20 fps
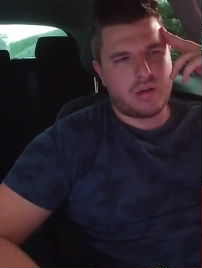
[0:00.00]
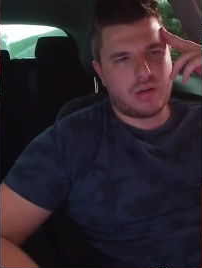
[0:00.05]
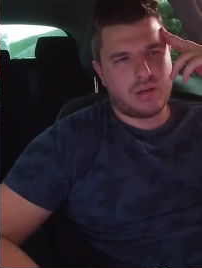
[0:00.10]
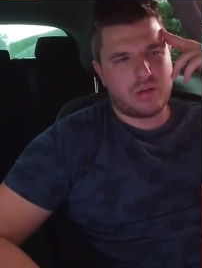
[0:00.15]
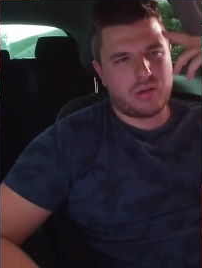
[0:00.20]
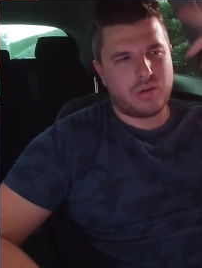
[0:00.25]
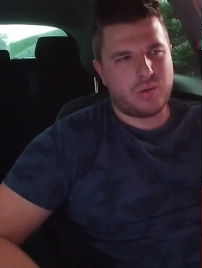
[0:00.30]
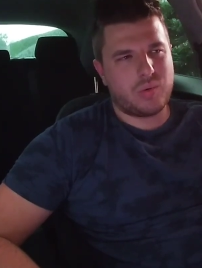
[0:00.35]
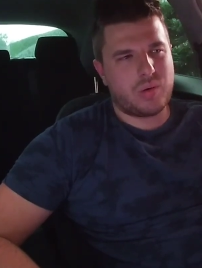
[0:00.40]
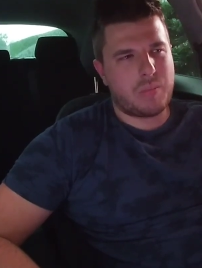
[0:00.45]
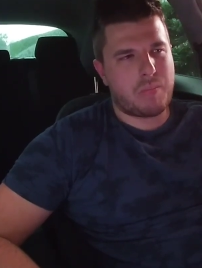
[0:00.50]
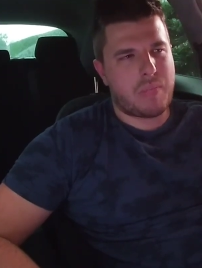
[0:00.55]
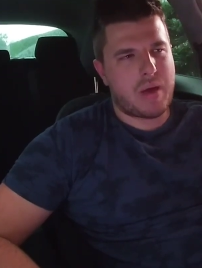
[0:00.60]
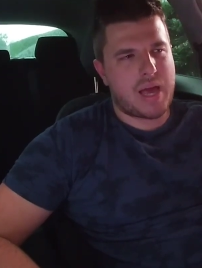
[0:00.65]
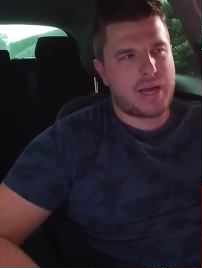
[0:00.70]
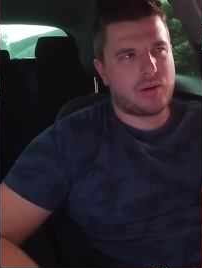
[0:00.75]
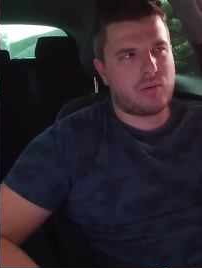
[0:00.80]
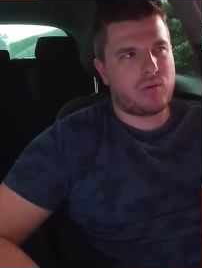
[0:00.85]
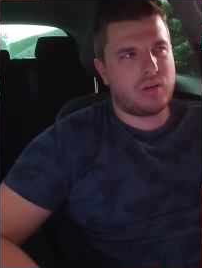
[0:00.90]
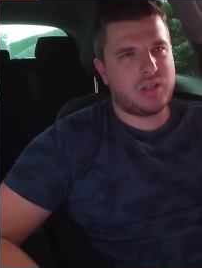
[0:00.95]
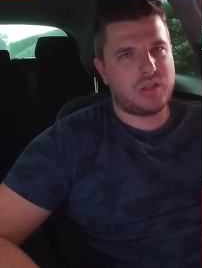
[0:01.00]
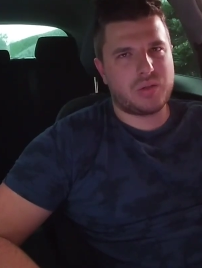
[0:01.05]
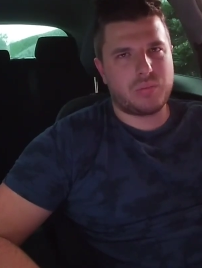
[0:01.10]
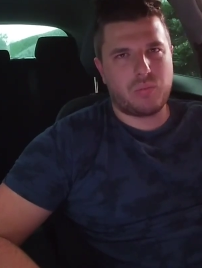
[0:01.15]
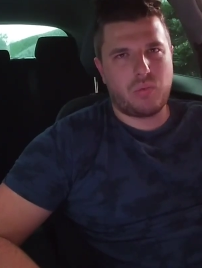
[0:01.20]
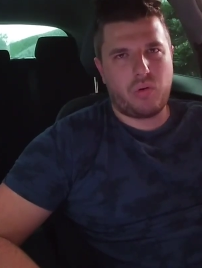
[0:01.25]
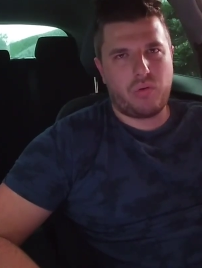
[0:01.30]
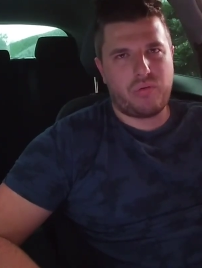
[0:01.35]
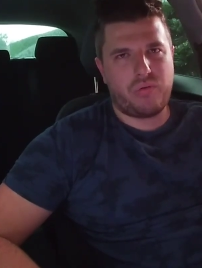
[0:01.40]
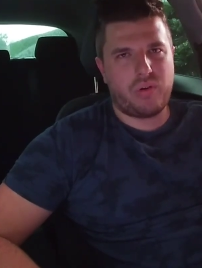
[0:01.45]
You know, the petrol is a
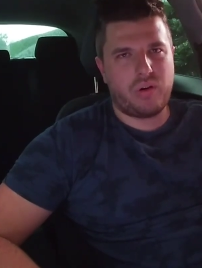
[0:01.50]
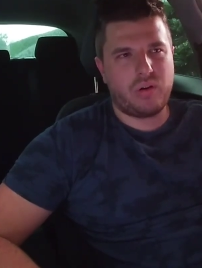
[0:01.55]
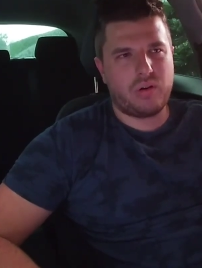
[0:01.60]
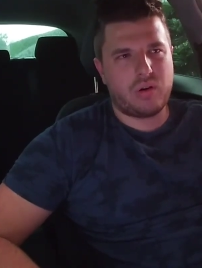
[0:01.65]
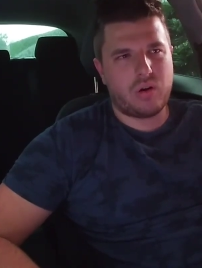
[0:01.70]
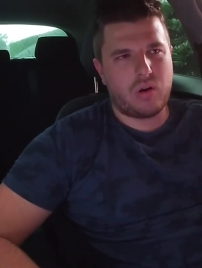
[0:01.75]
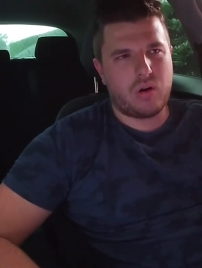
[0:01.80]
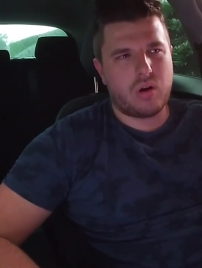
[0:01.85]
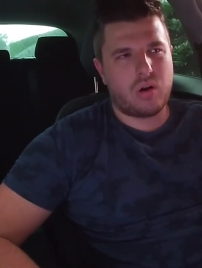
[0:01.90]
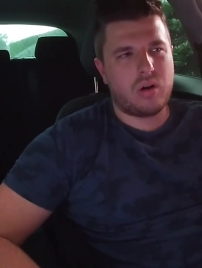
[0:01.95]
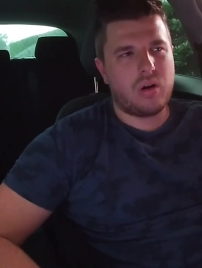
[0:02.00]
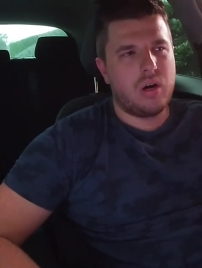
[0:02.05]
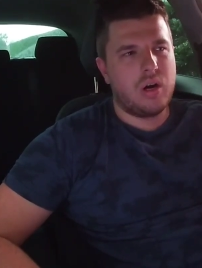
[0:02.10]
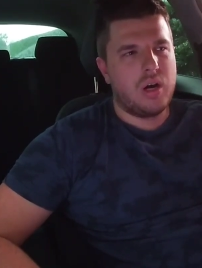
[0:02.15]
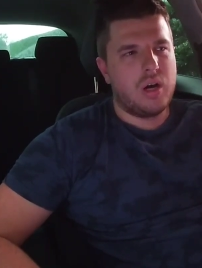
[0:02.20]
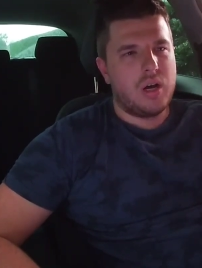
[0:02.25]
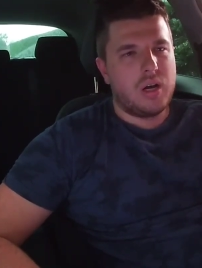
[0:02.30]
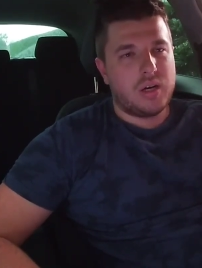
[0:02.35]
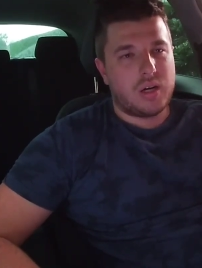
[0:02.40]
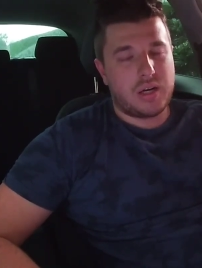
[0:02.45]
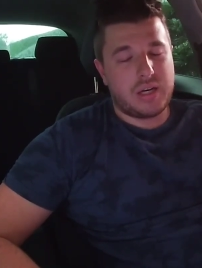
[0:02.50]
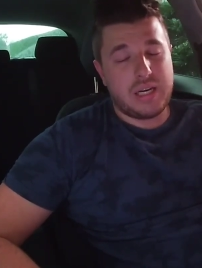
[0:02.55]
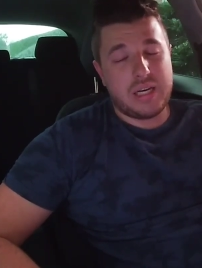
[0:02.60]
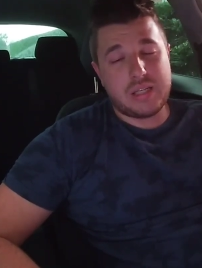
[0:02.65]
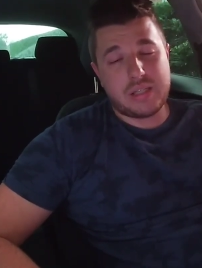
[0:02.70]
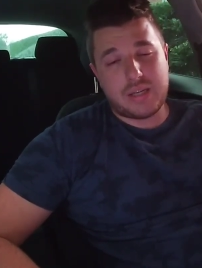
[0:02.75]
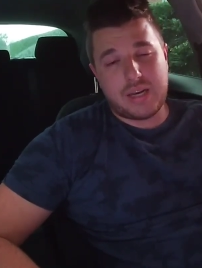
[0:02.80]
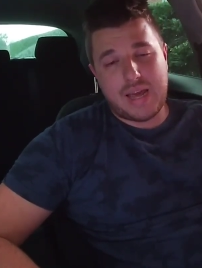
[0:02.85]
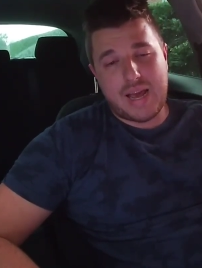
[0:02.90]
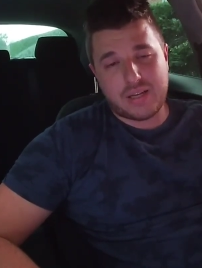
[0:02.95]
more fun car. The
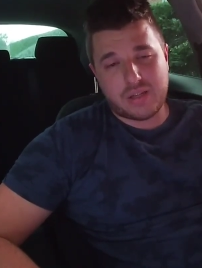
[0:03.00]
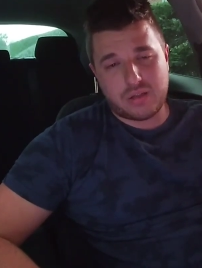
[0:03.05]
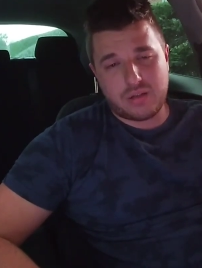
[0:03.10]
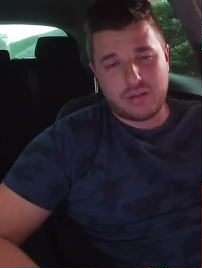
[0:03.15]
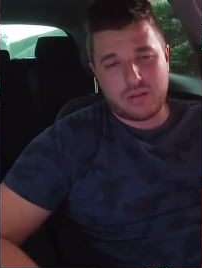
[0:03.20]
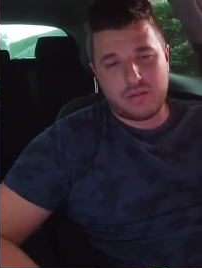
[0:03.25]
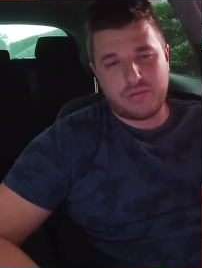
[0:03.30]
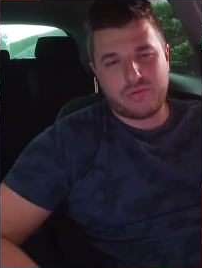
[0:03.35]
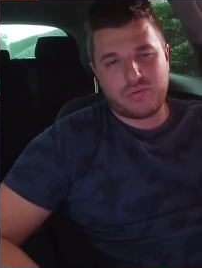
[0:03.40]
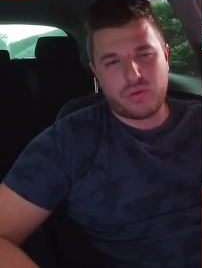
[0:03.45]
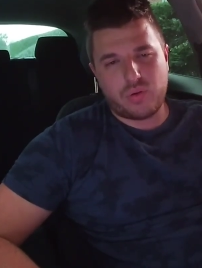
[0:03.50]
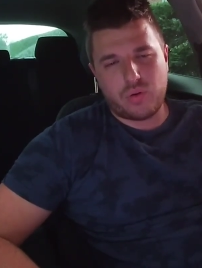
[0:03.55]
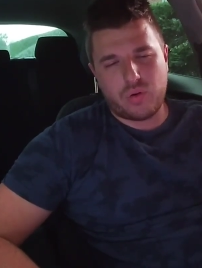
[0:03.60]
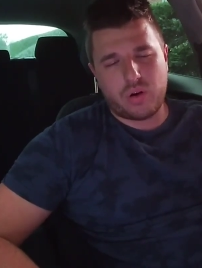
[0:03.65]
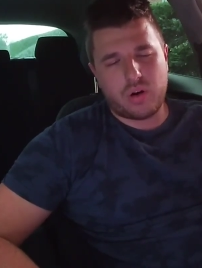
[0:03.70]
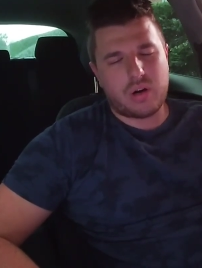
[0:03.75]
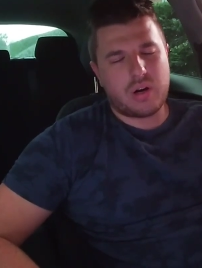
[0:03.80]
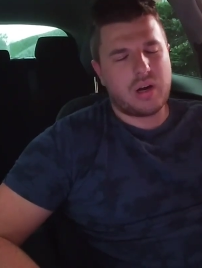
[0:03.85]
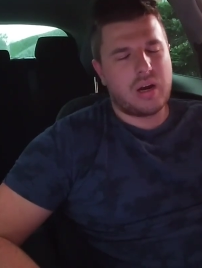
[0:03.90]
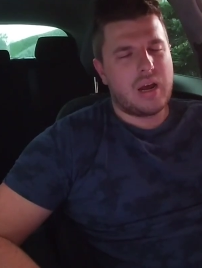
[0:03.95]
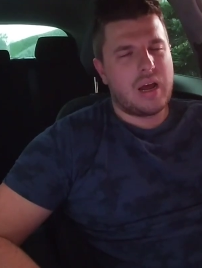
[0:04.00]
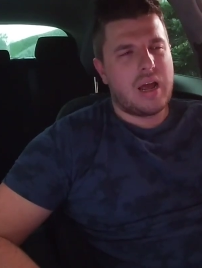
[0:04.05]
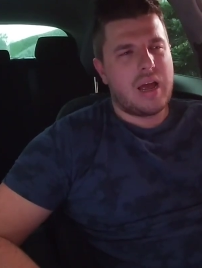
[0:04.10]
diesel has a lot of torque